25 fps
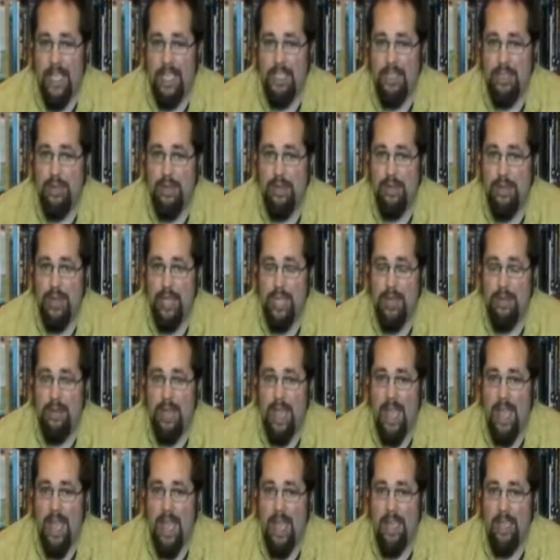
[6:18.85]
as you think
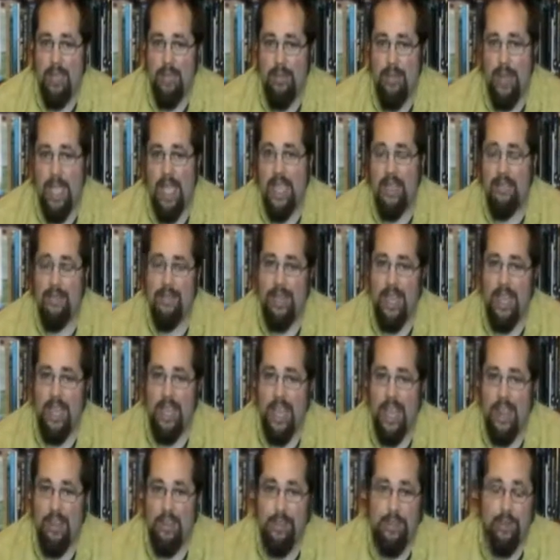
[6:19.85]
about how you may have
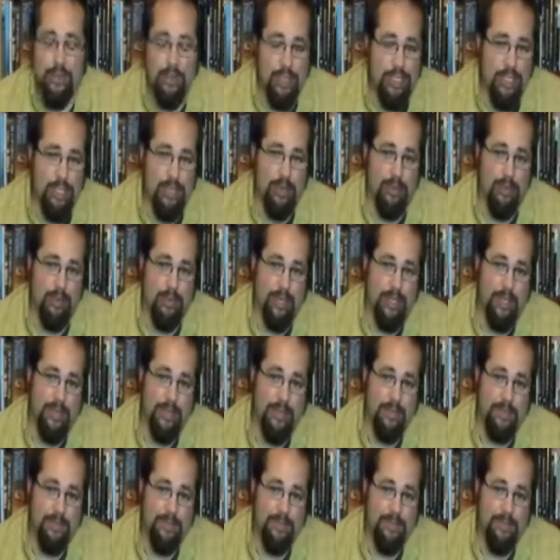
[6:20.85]
let down your children.